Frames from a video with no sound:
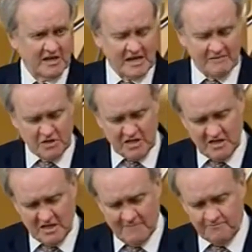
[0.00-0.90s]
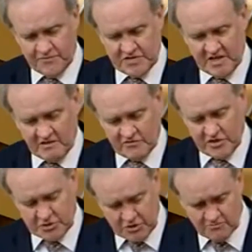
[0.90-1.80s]
And let me take
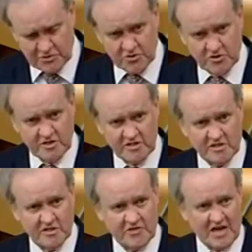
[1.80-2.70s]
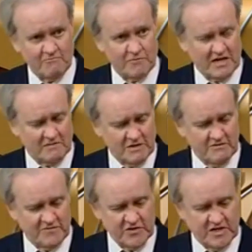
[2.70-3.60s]
this opportunity to thank
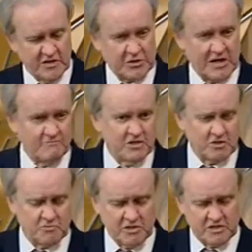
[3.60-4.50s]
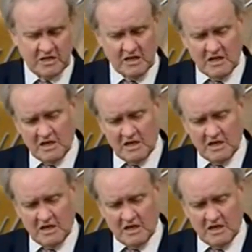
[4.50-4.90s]
Parliament for the establishment